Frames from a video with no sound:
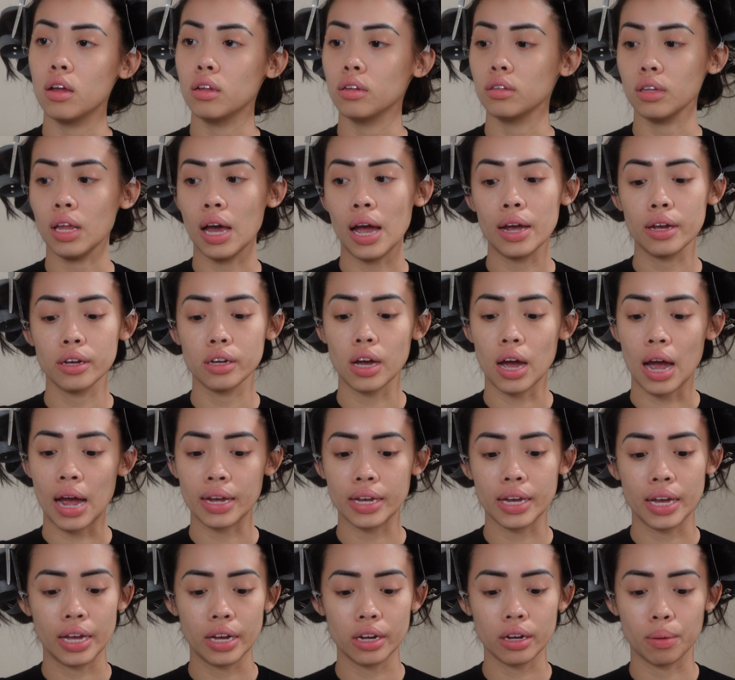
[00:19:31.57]
Like,
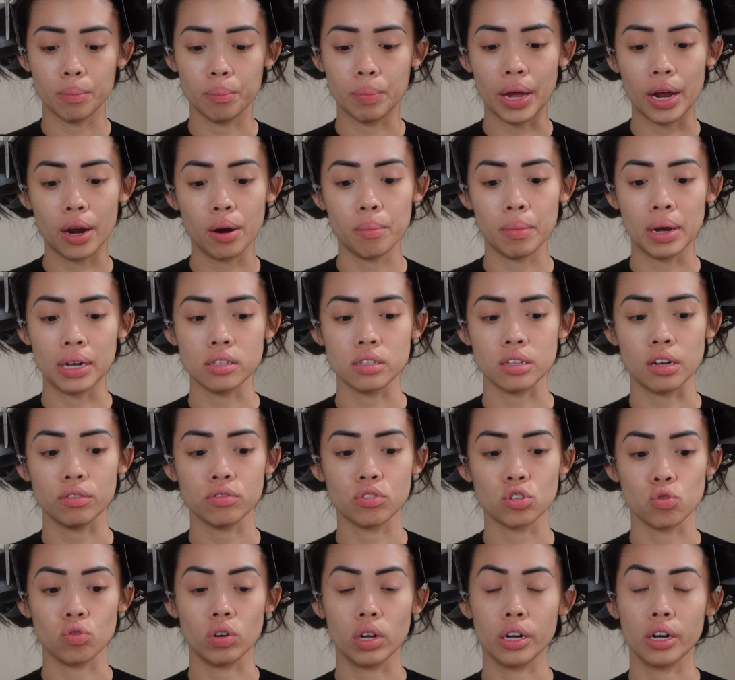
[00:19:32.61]
I can't compare
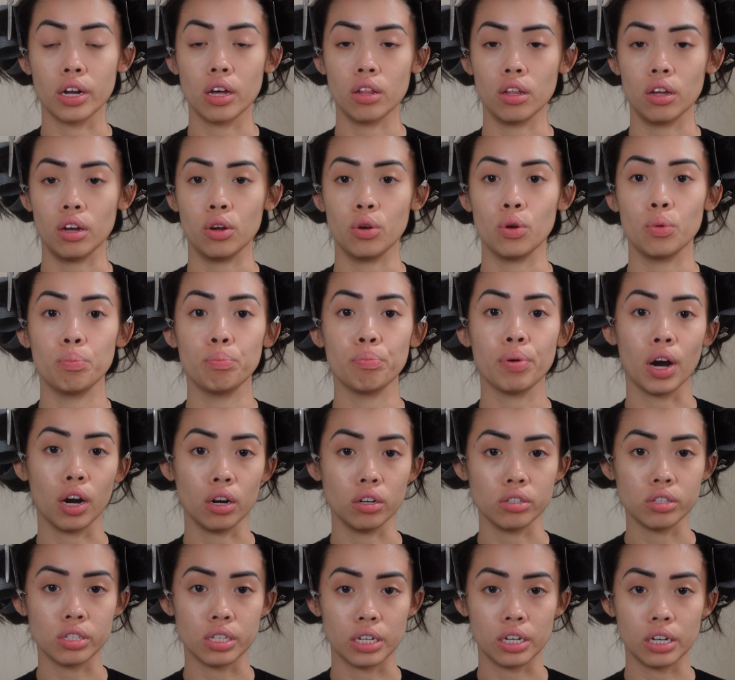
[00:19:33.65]
myself to another
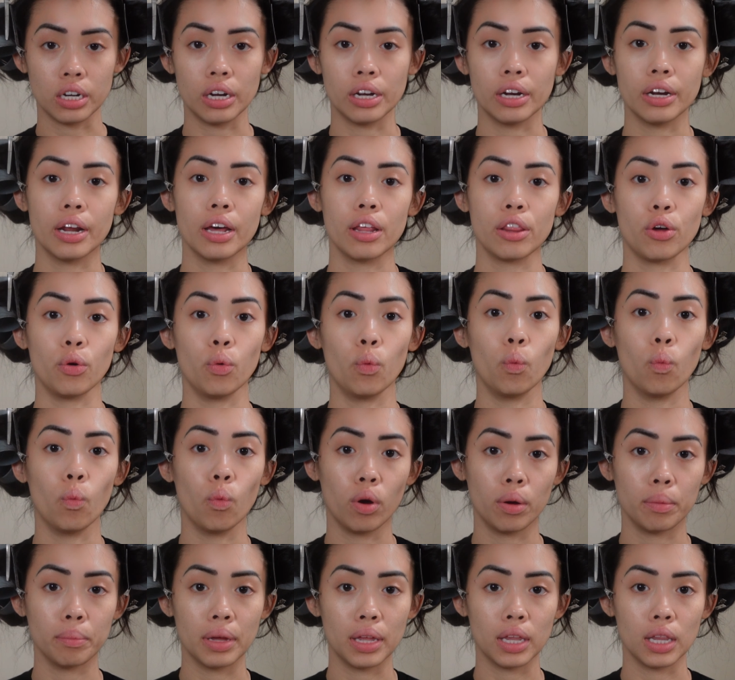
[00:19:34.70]
person, another
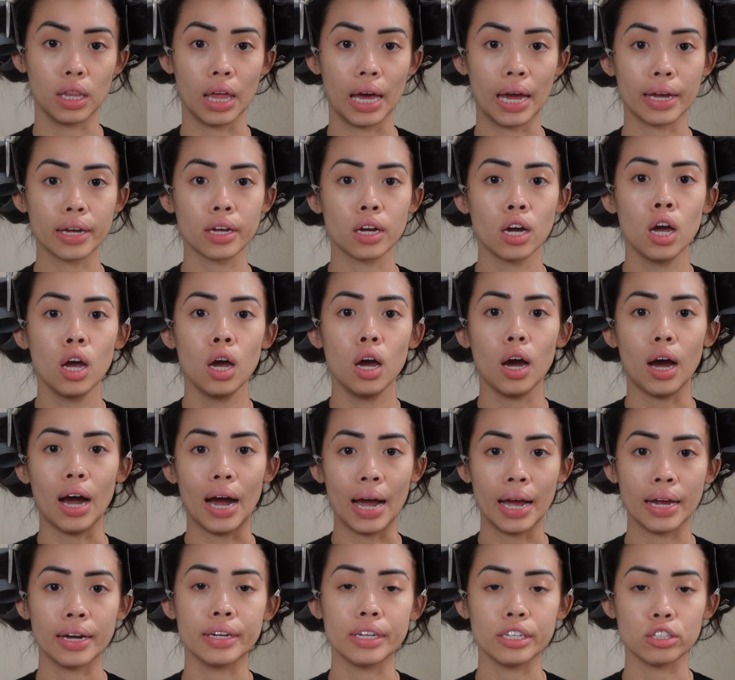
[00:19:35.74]
woman. Like,
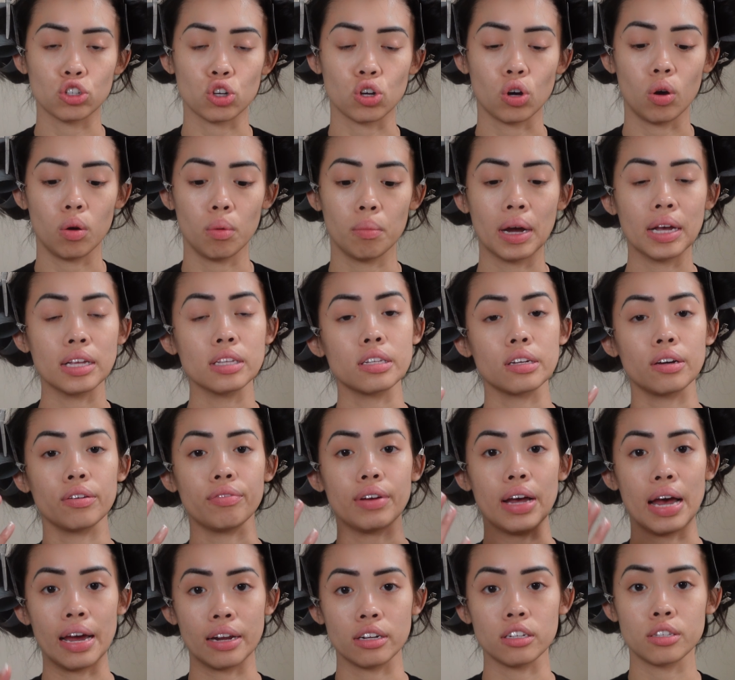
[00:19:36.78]
I need to hold myself
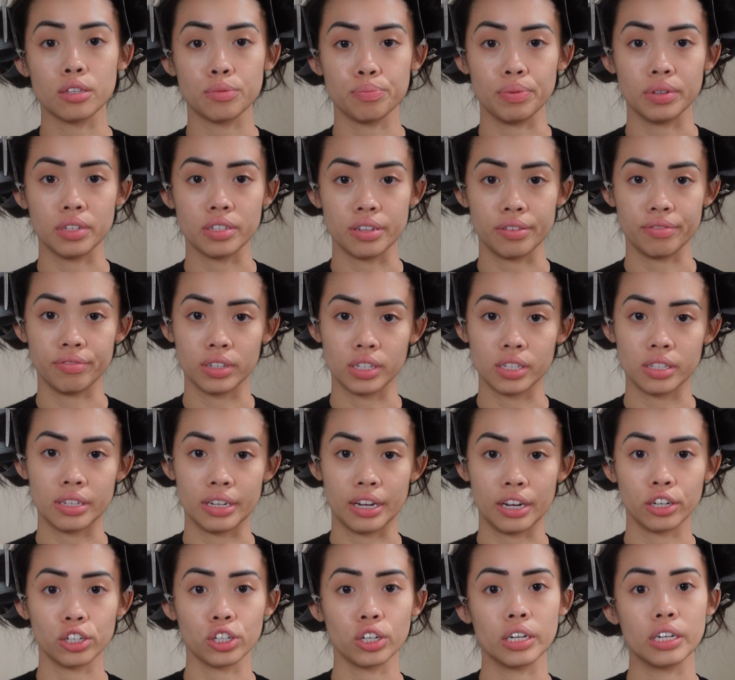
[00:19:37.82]
at a specific
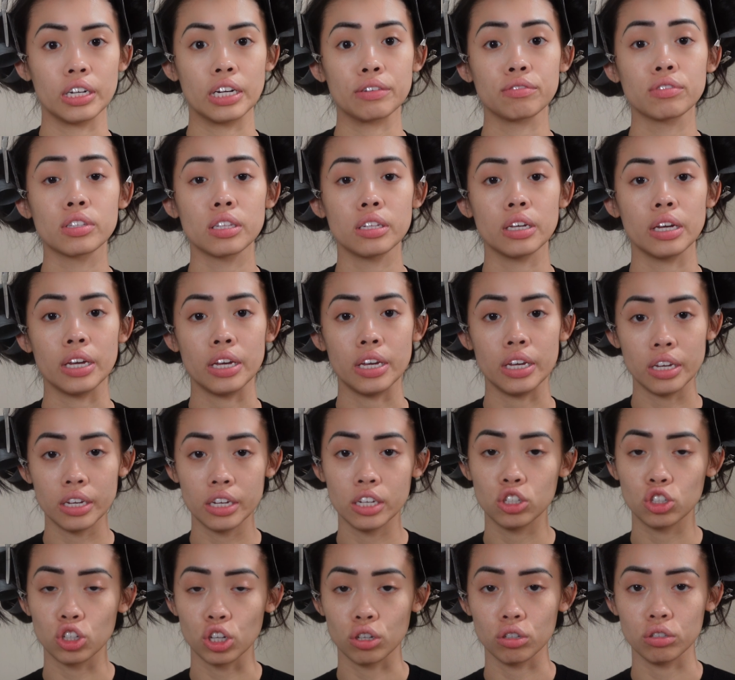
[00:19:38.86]
standard. And if
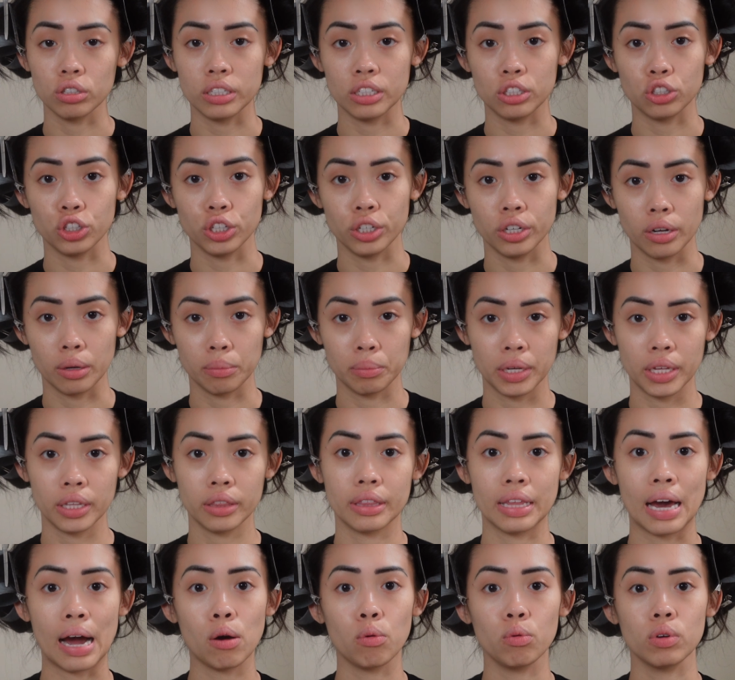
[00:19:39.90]
he chose to cheat on me,
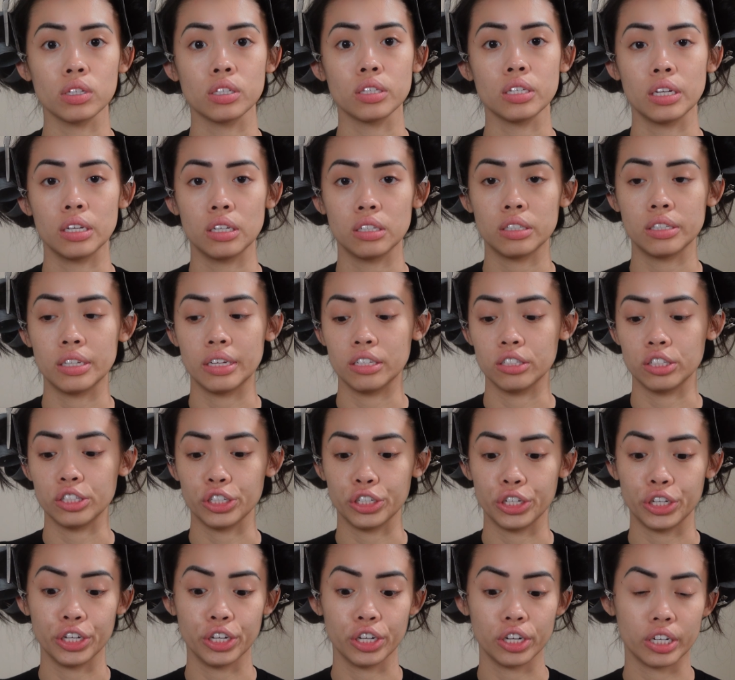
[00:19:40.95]
that was his
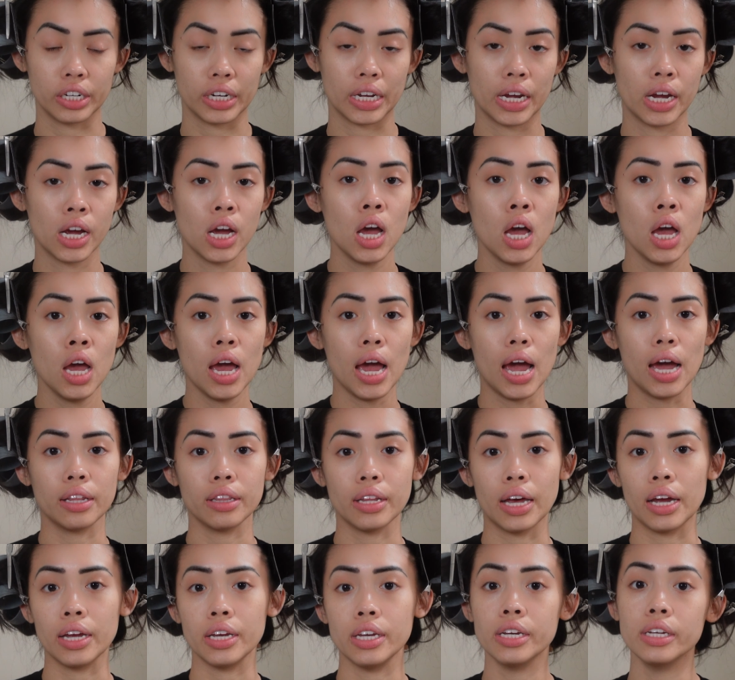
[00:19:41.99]
insecurity, and
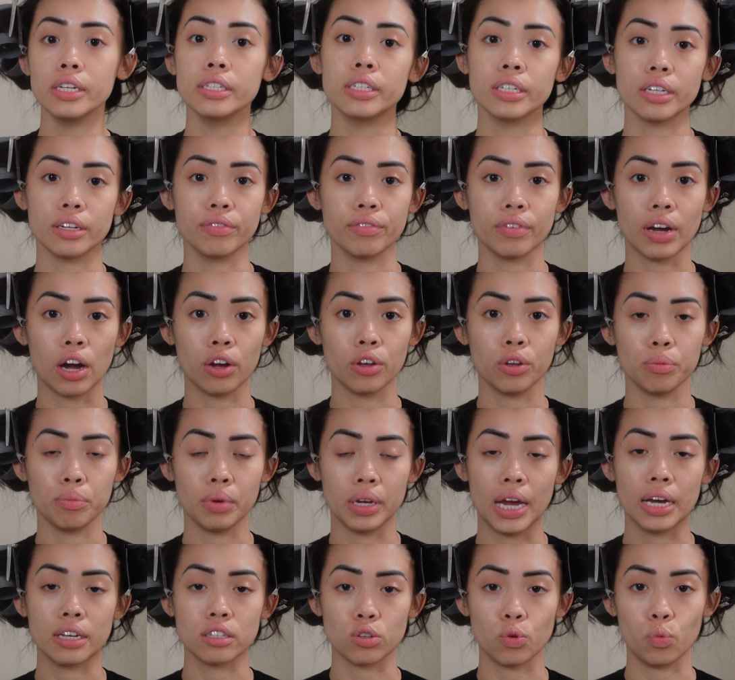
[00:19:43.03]
that he didn't value
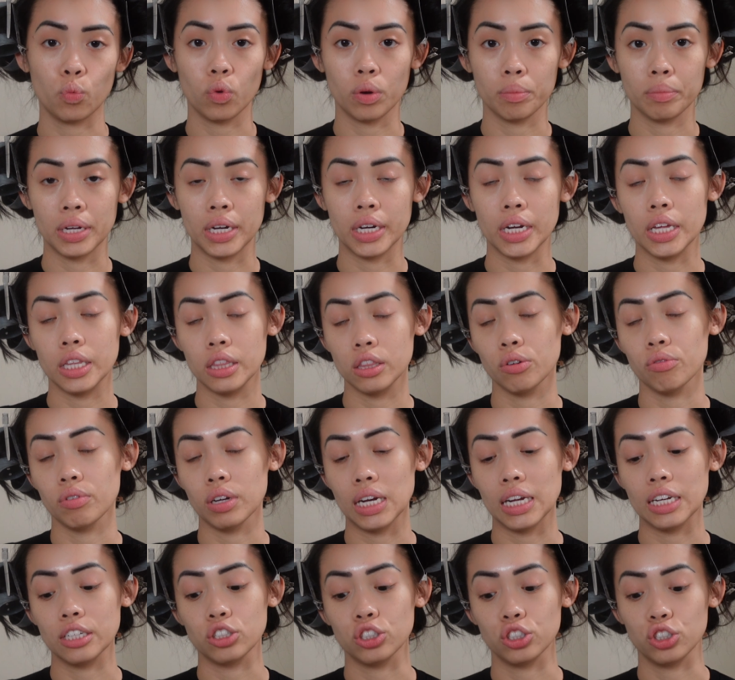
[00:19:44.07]
me as a woman in the
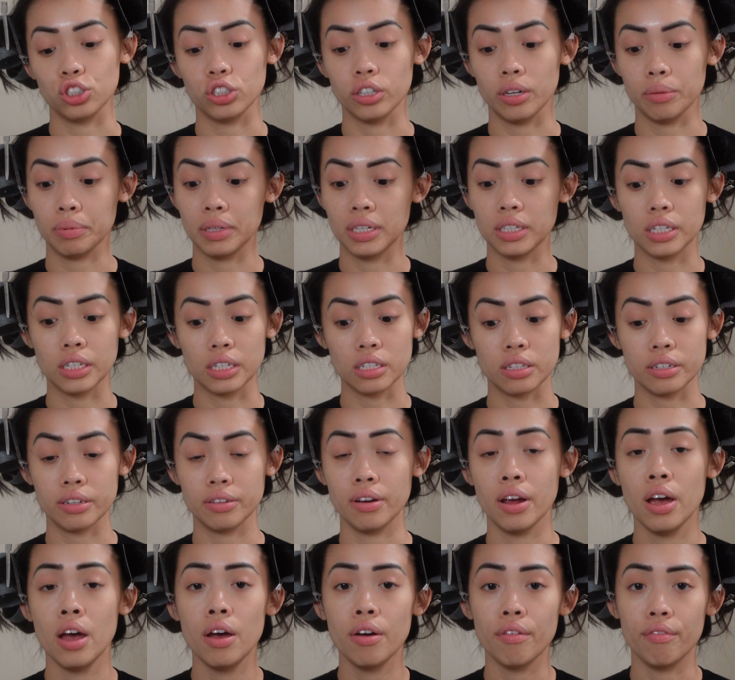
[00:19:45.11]
relationship and
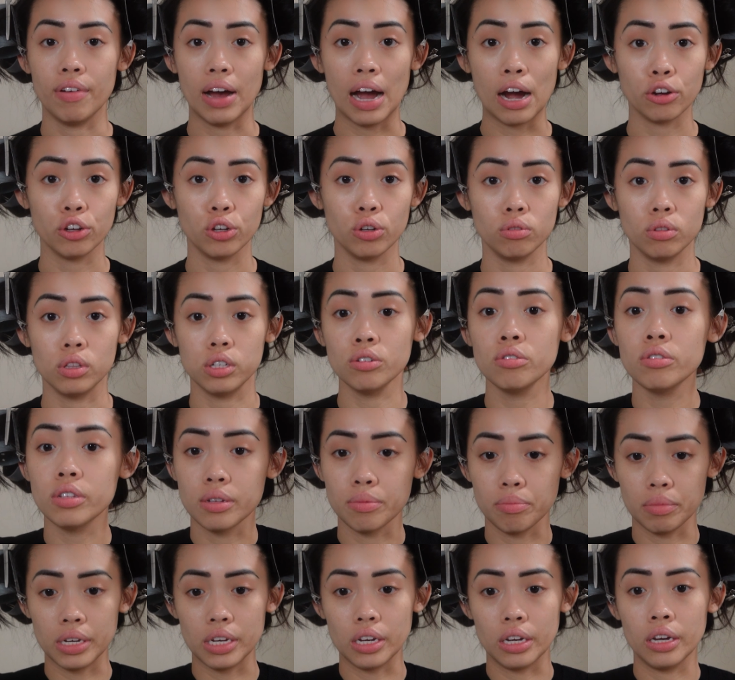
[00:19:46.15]
doesn't value
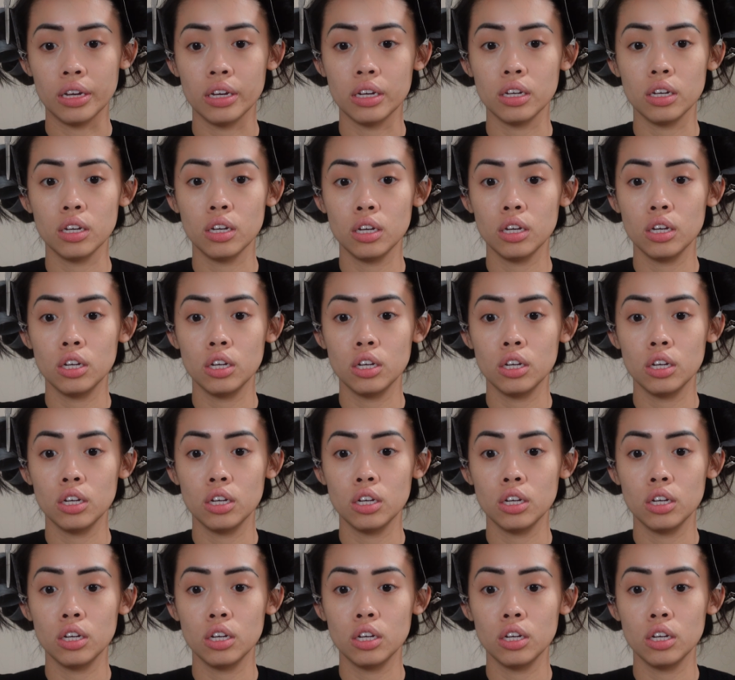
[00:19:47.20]
losing me.